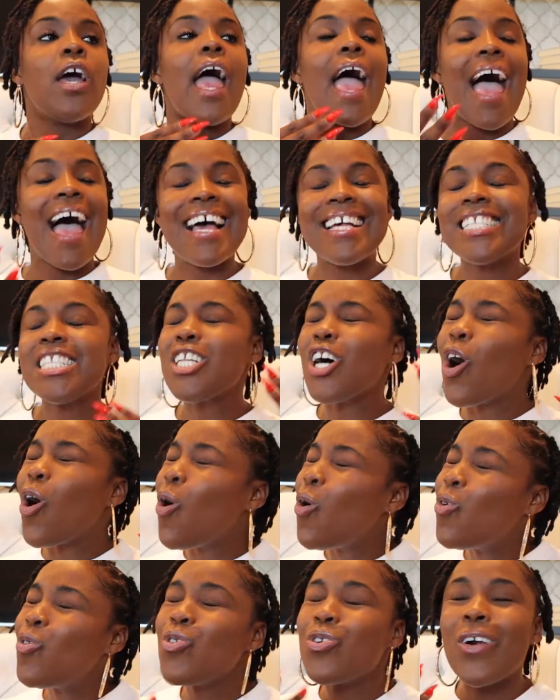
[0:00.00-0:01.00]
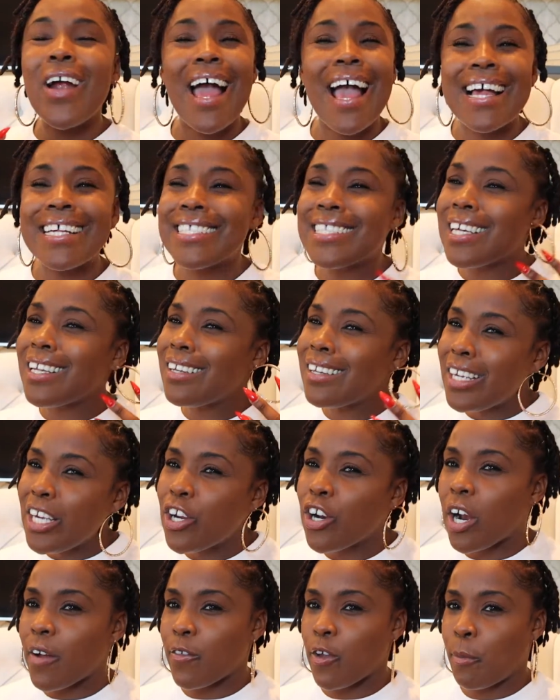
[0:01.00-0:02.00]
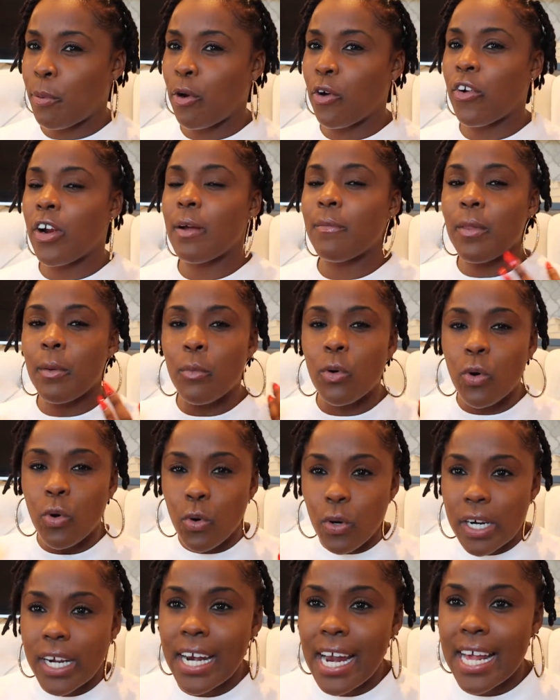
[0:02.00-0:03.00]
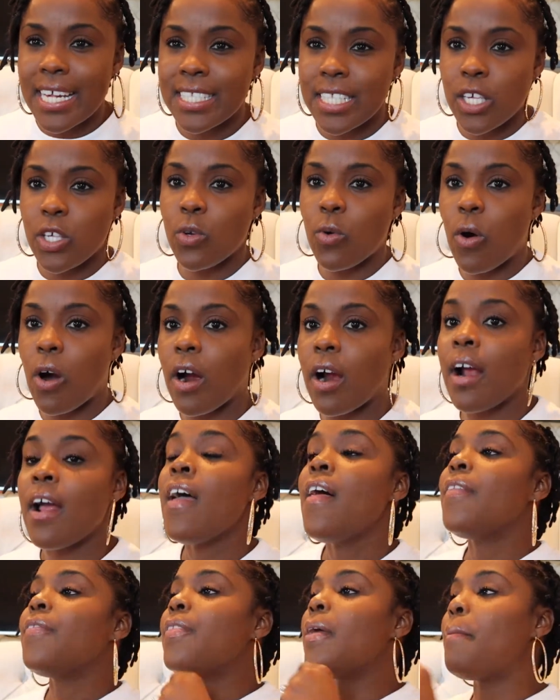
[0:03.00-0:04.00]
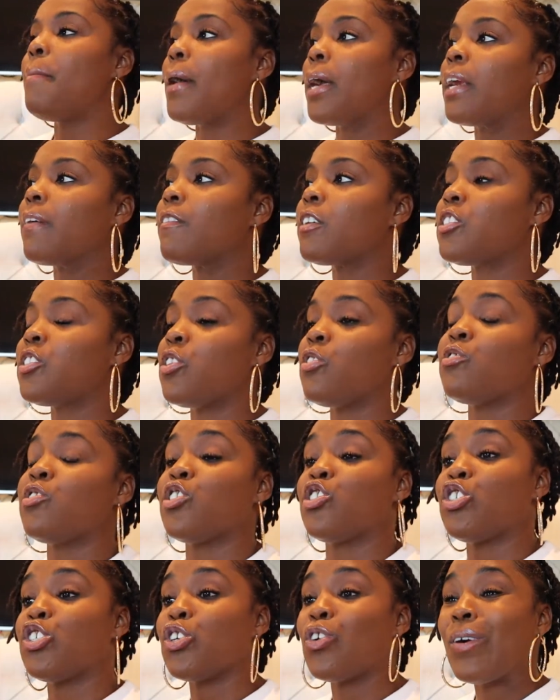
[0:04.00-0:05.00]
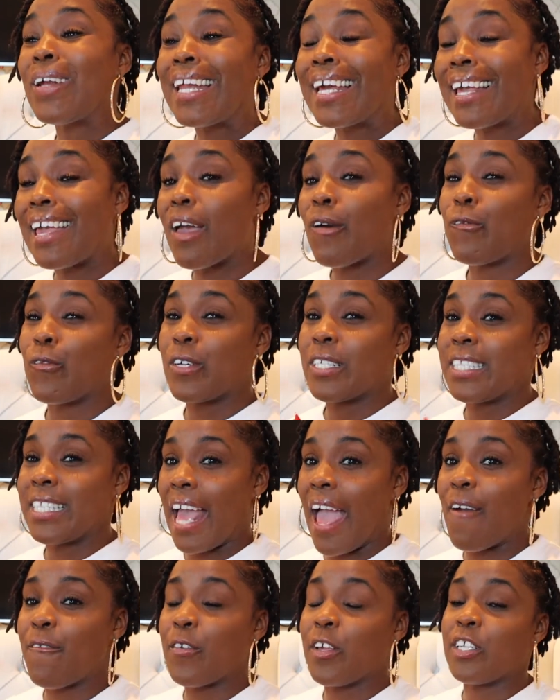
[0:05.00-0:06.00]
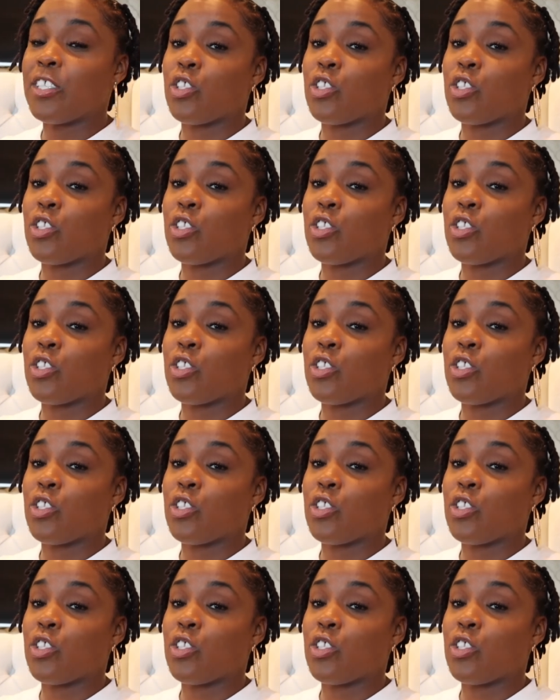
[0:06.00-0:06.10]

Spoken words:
As the owner, as the leader of your program, the more organized that you are, the better results that you're going to get for staffing.